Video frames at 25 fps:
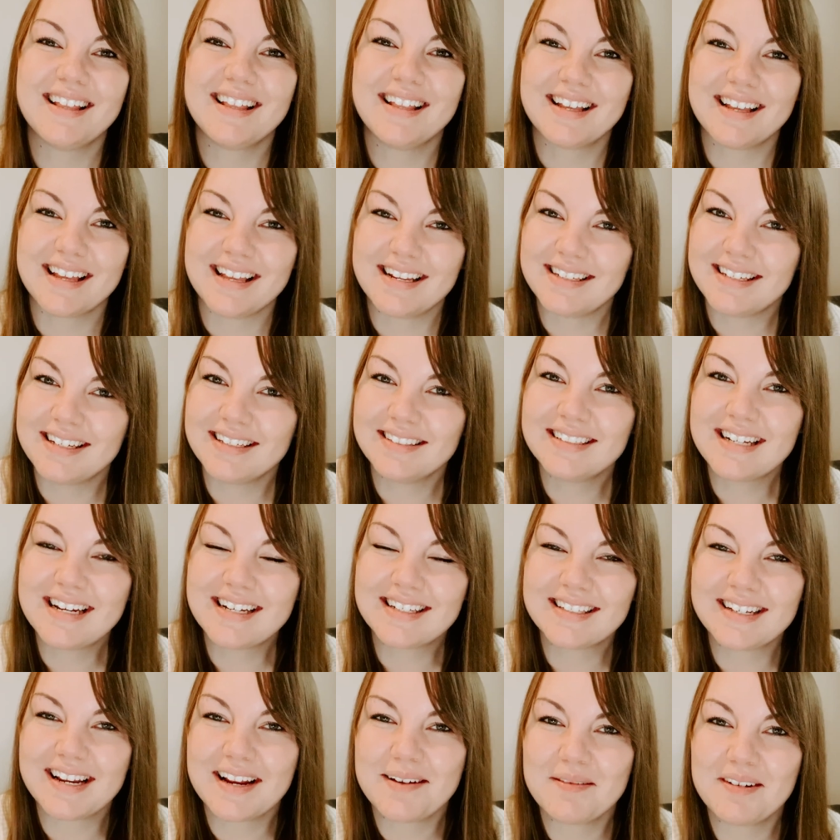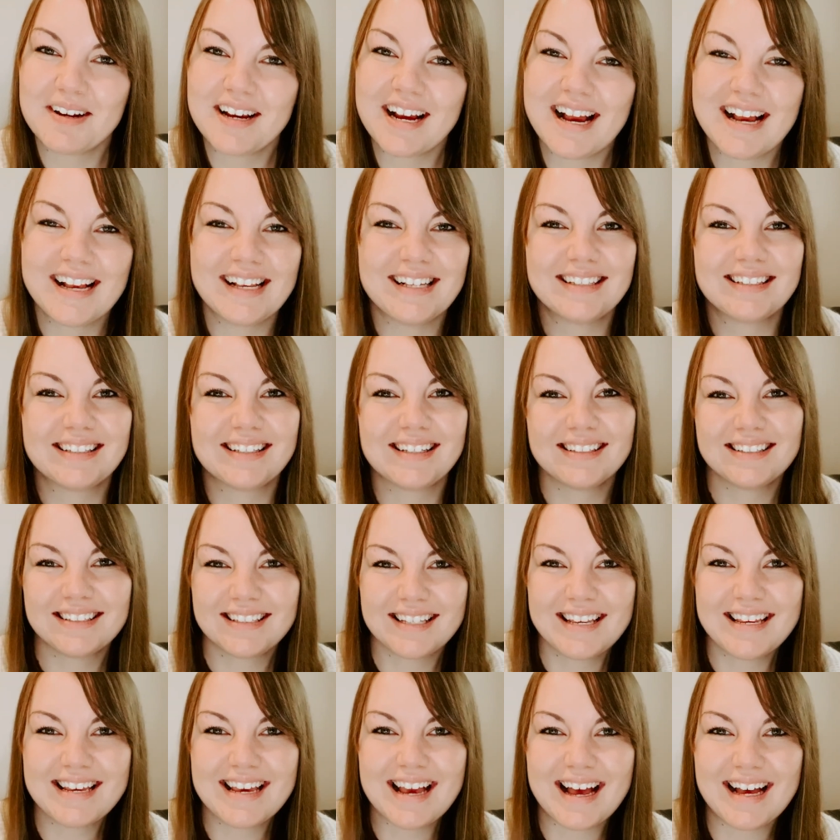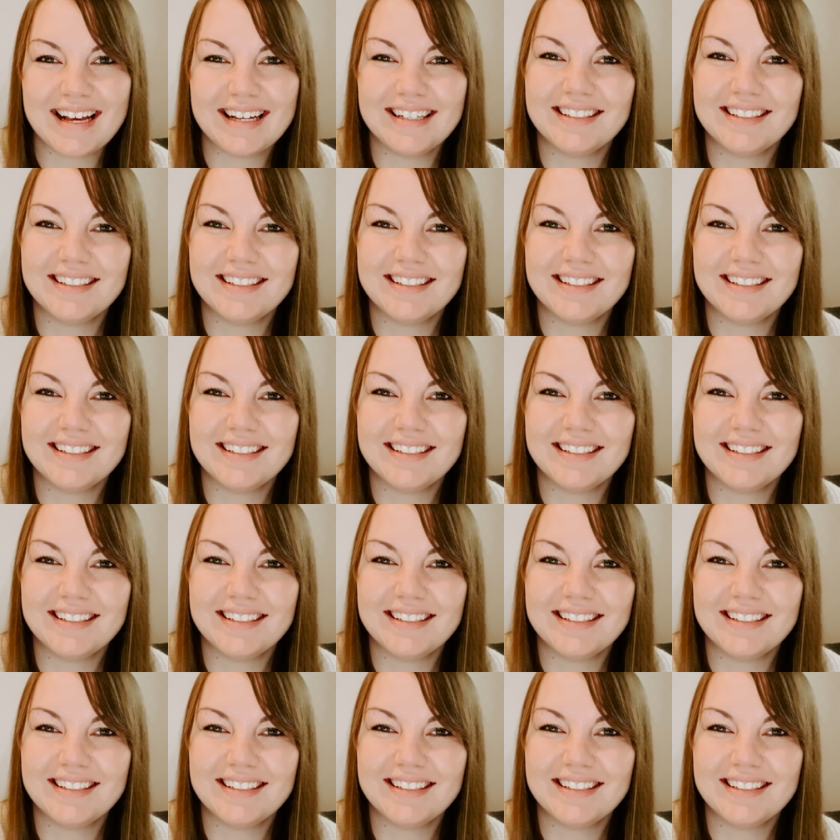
Until next time, you guys, see ya.